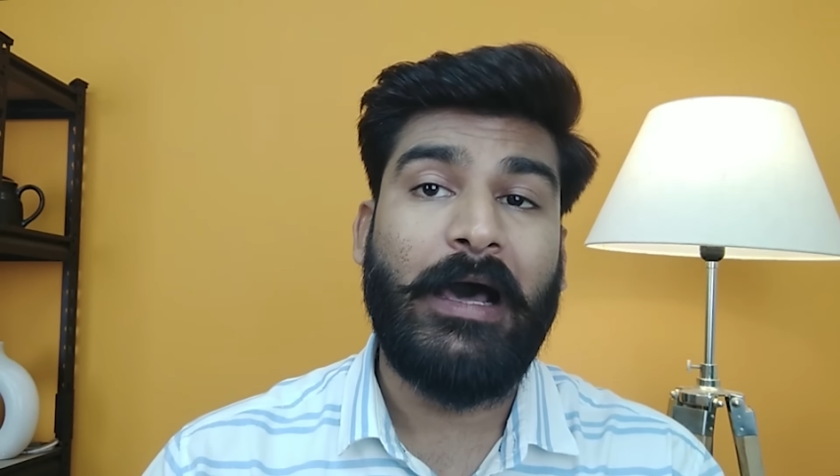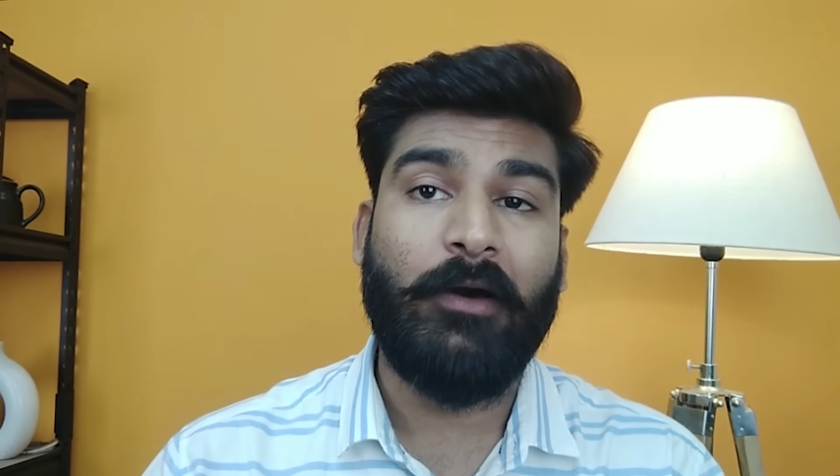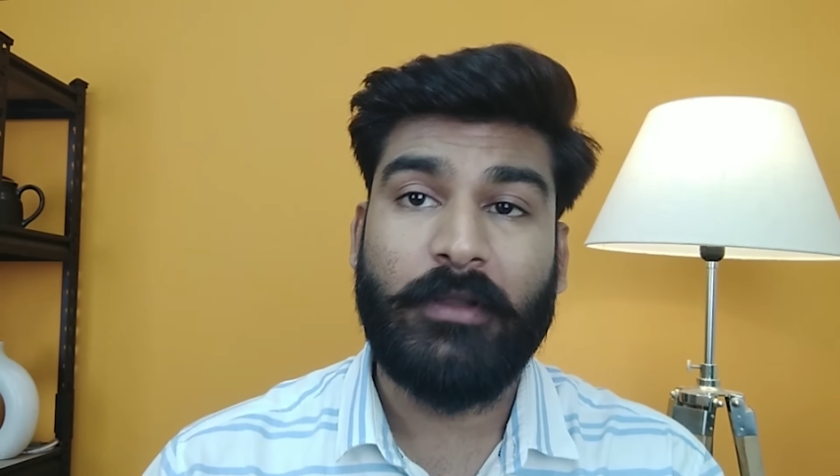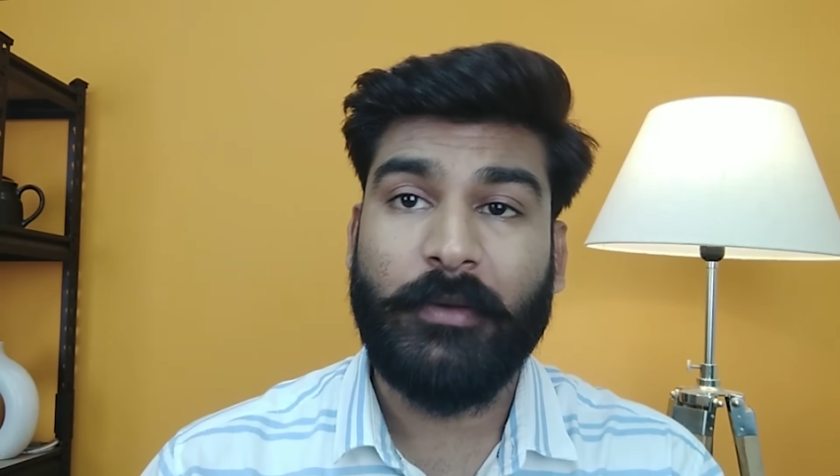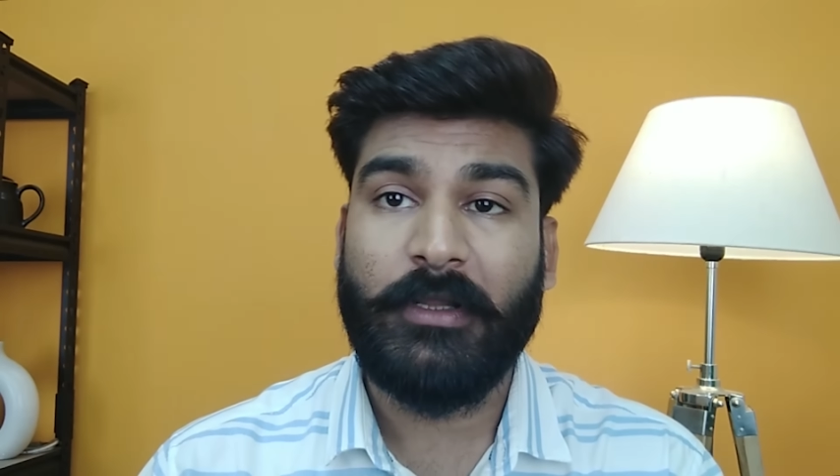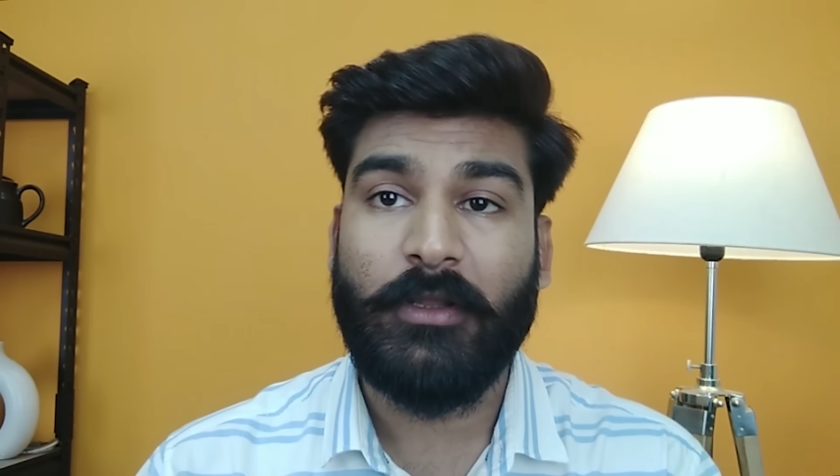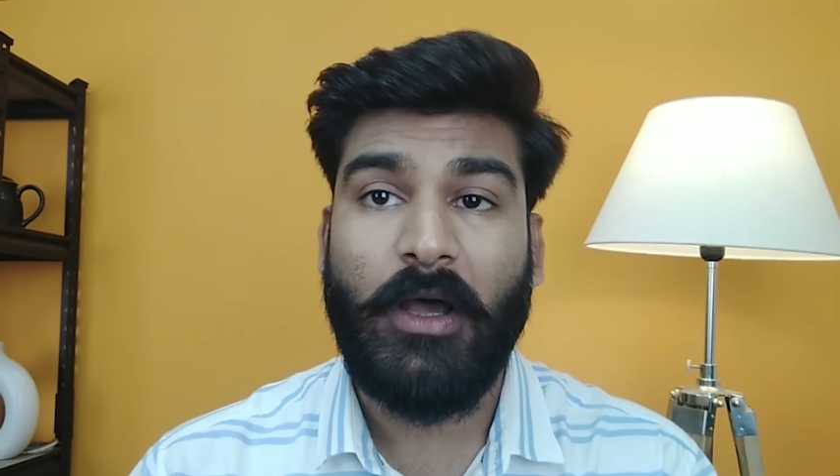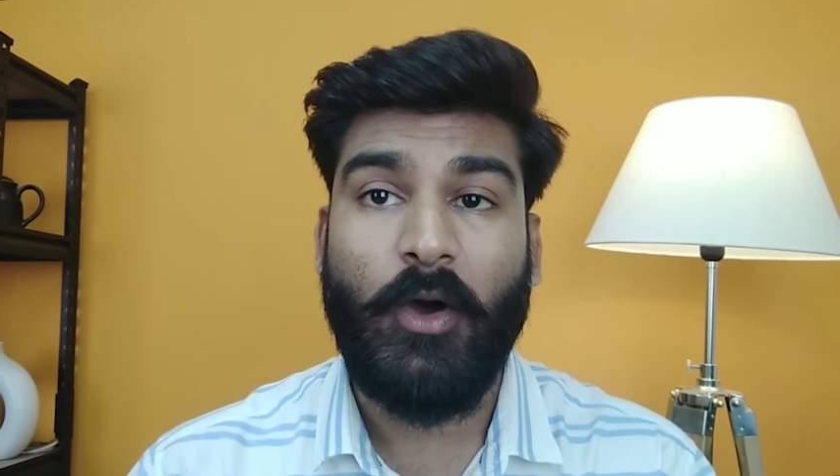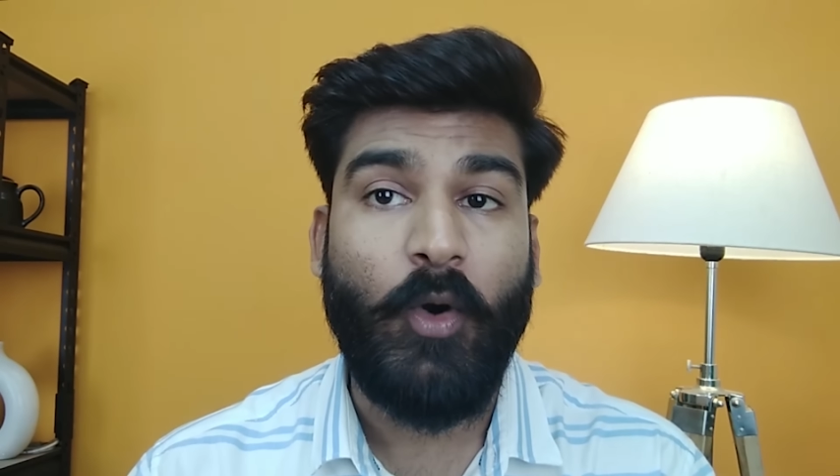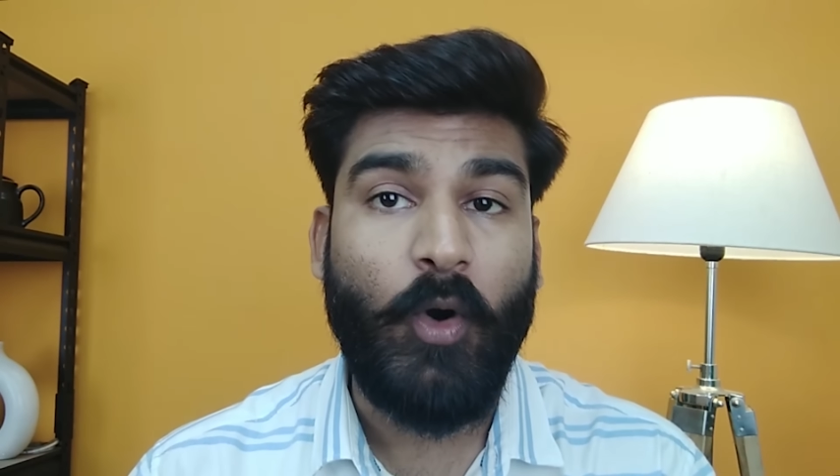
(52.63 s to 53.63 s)
available
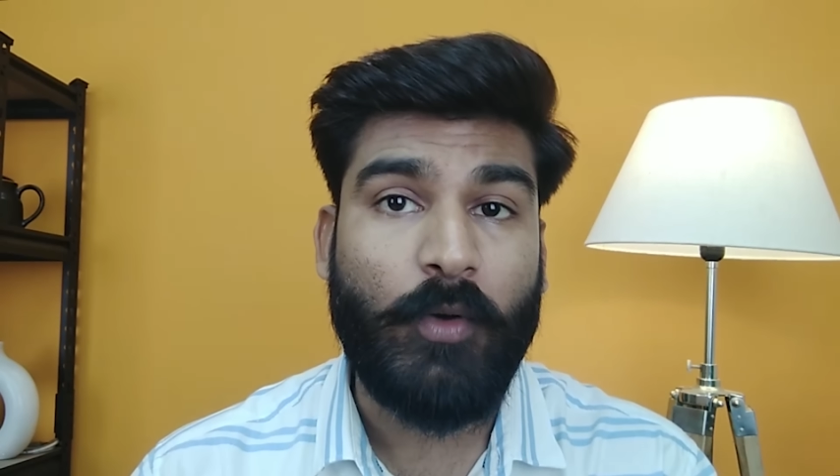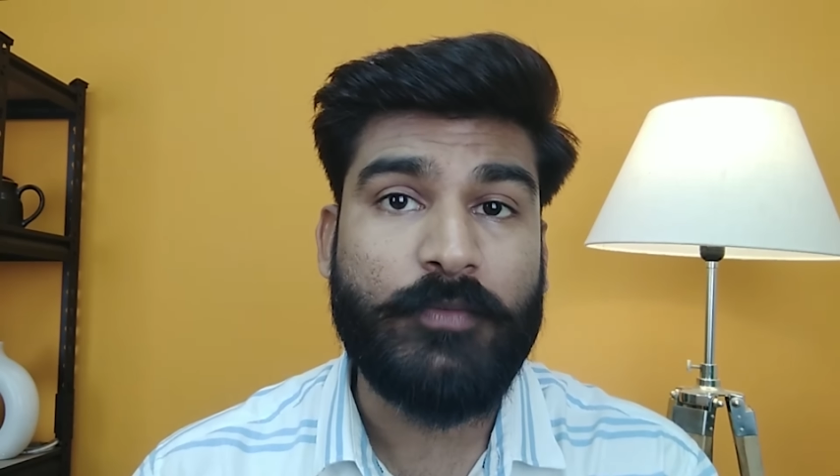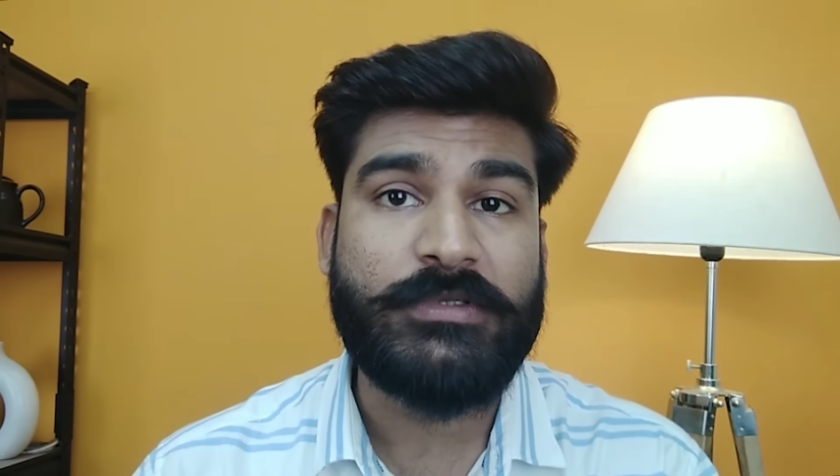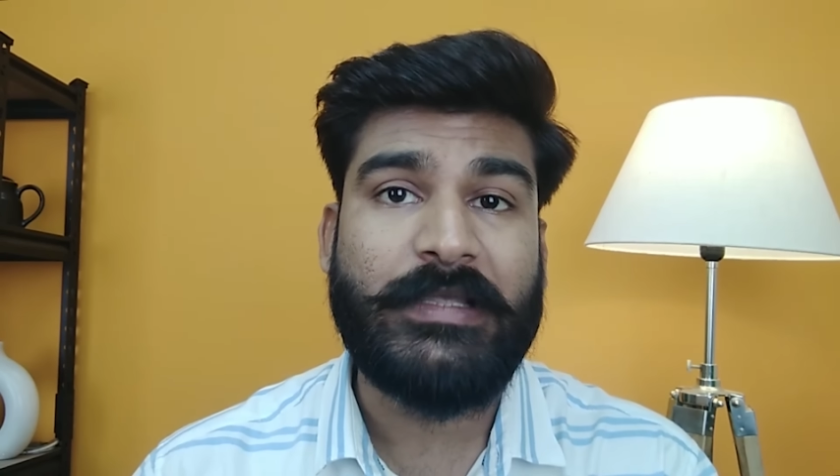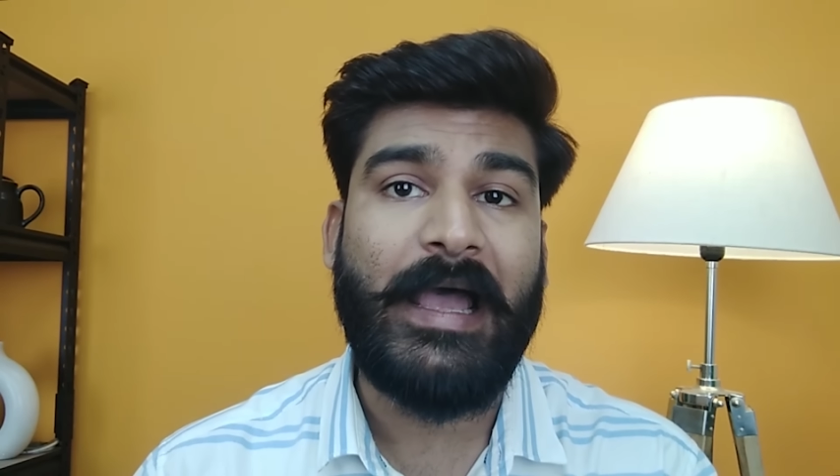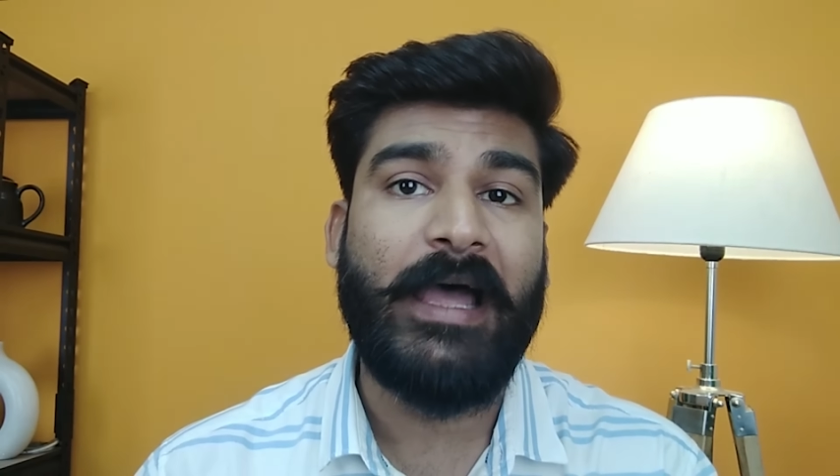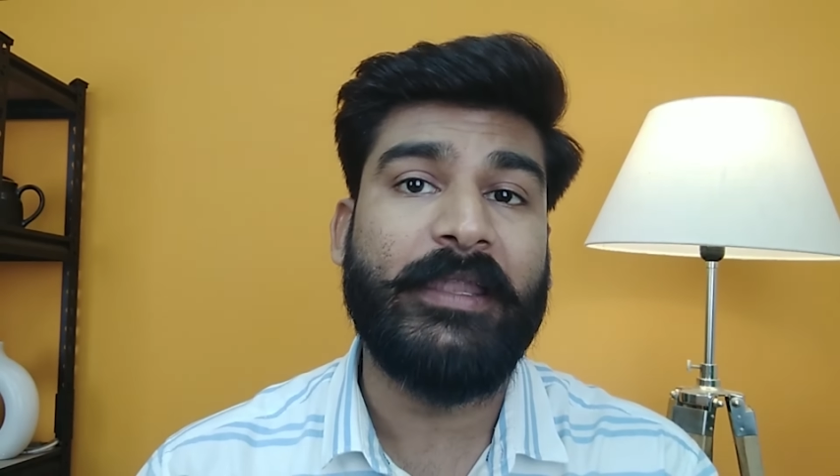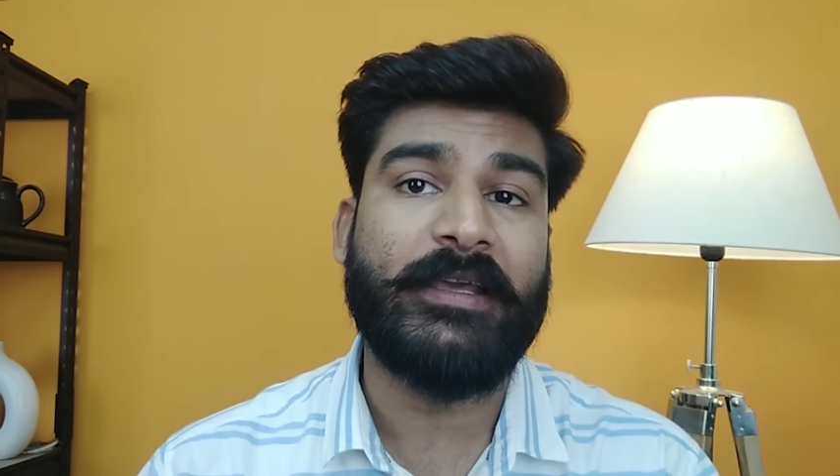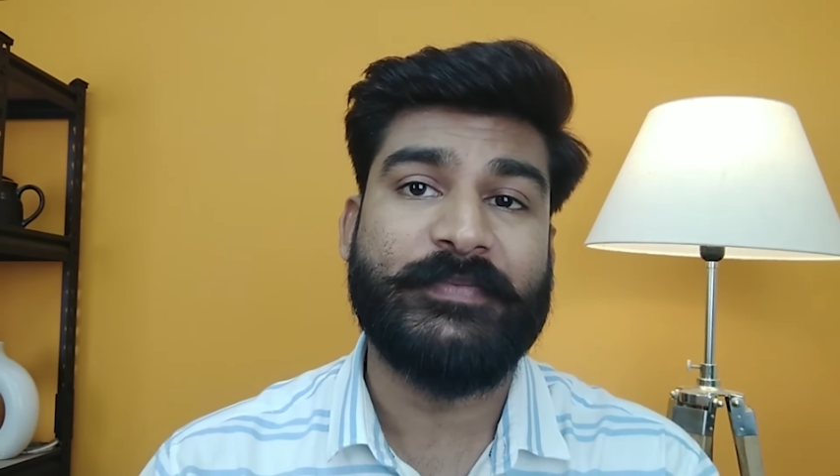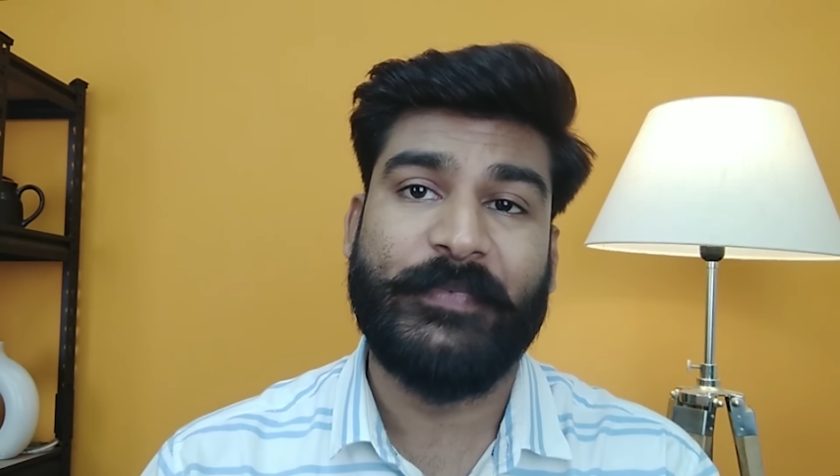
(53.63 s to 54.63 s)
homes and
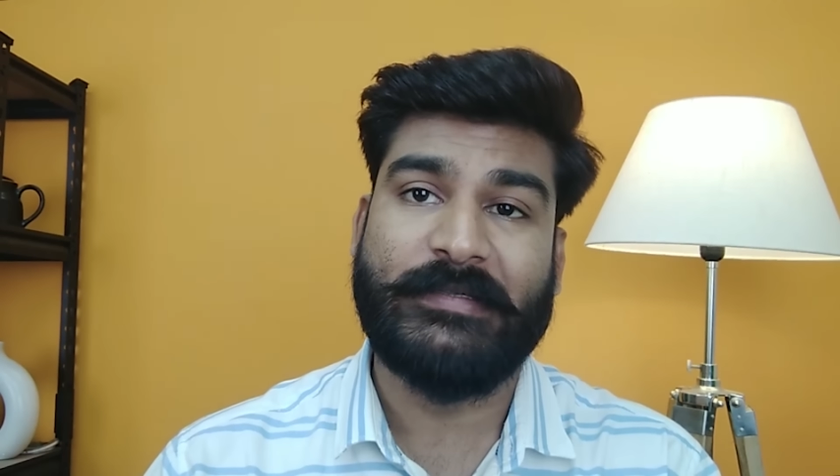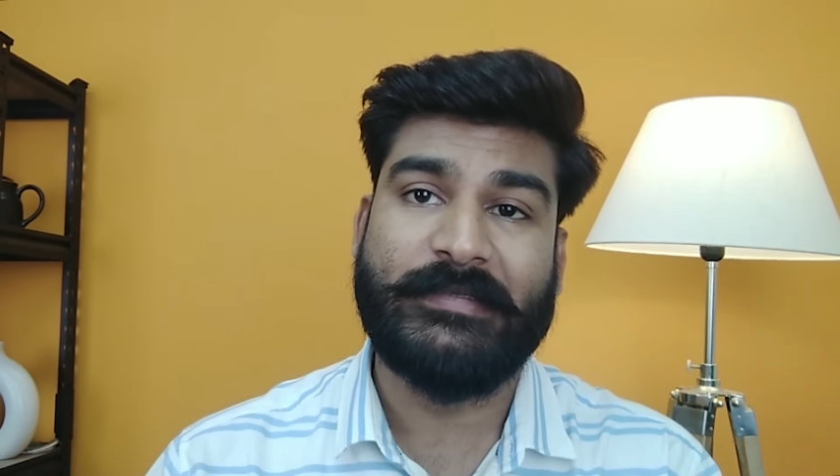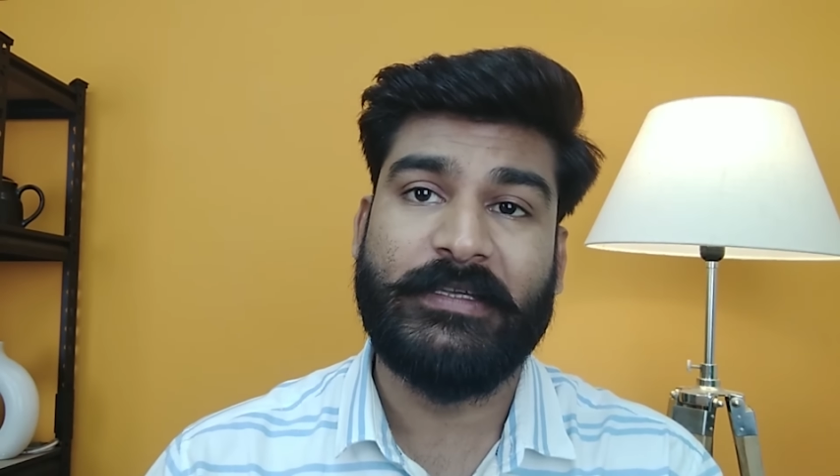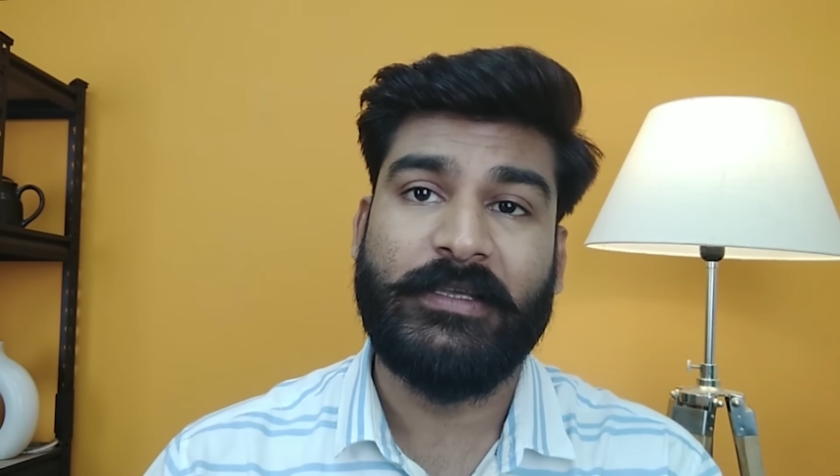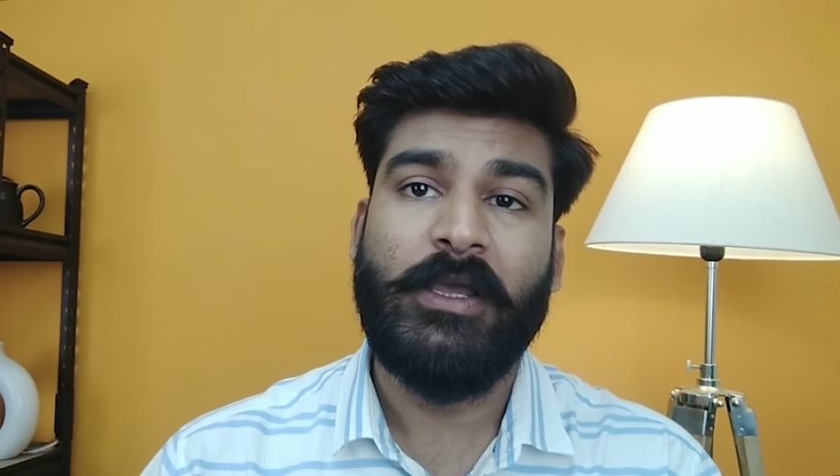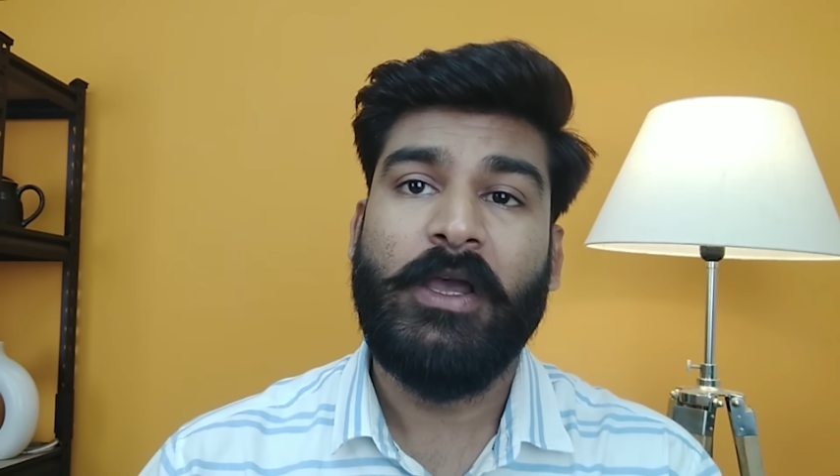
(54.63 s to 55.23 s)
expressing